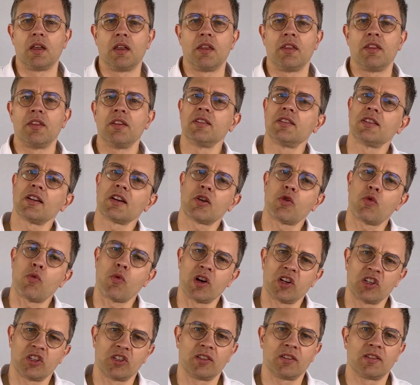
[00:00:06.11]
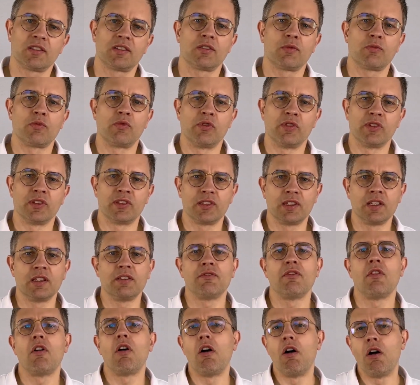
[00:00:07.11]
These are questions we
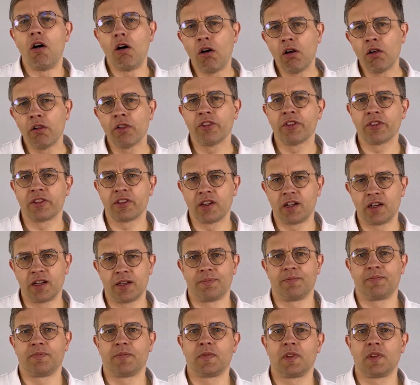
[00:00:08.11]
receive all the time.